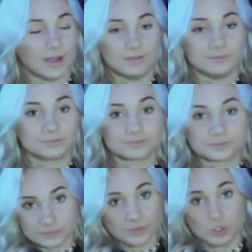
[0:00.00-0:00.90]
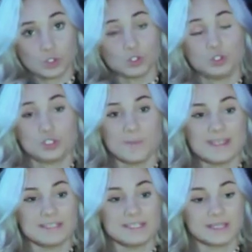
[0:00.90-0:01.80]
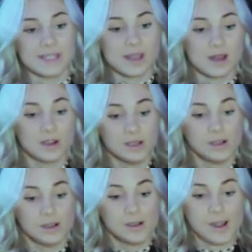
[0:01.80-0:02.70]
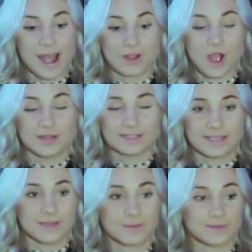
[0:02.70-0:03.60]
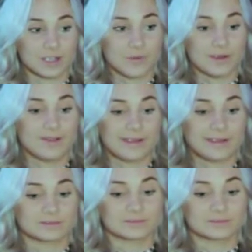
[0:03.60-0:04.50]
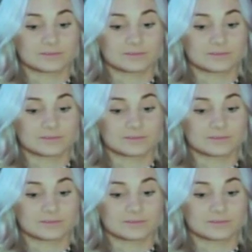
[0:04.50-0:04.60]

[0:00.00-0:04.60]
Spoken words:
No. So basically, I got together with her, we were like,